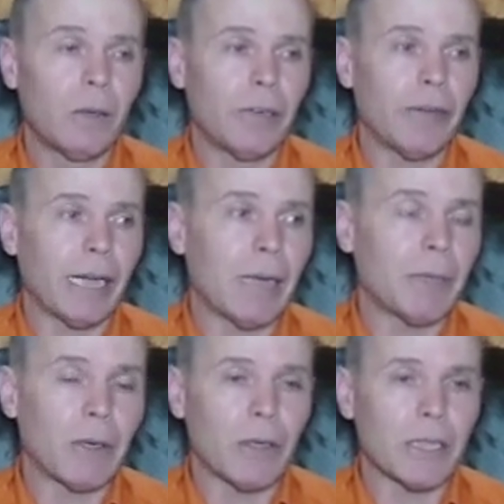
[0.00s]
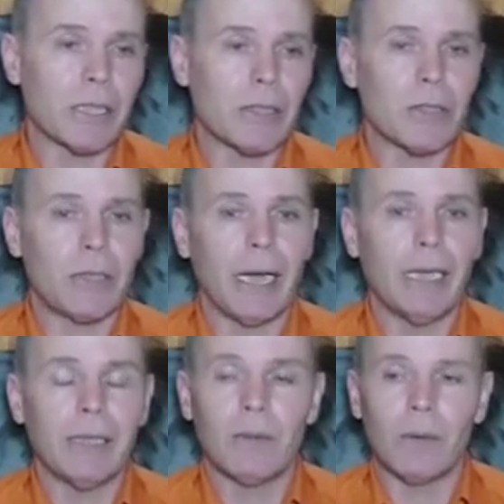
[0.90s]
or if I come across as too
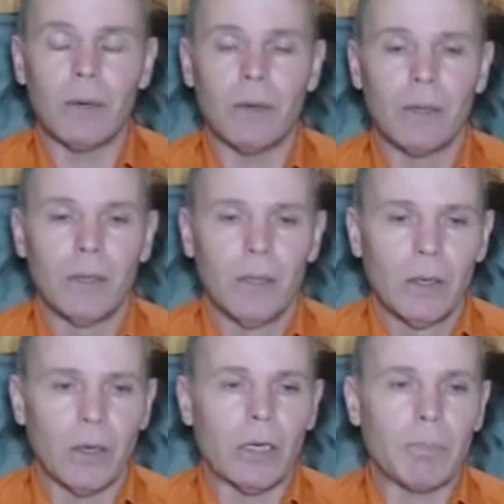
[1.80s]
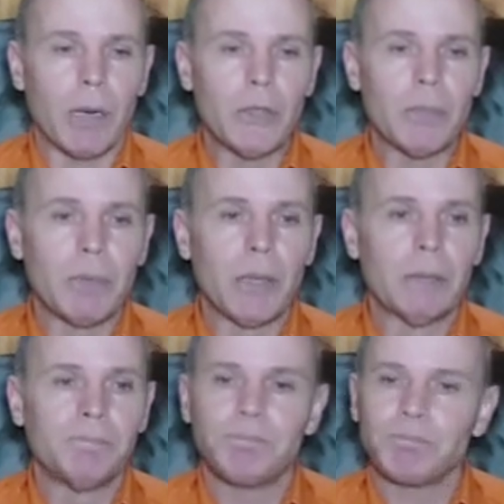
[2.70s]
strict or not
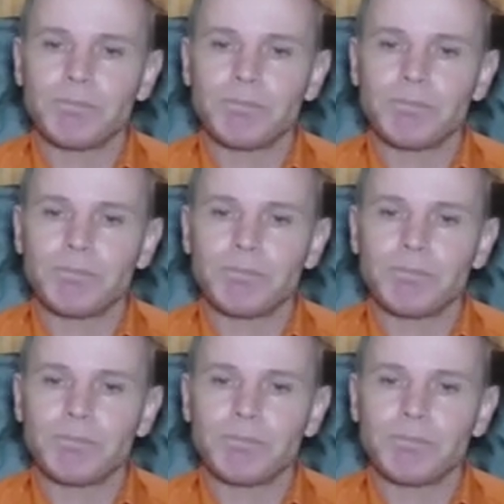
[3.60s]
approachable,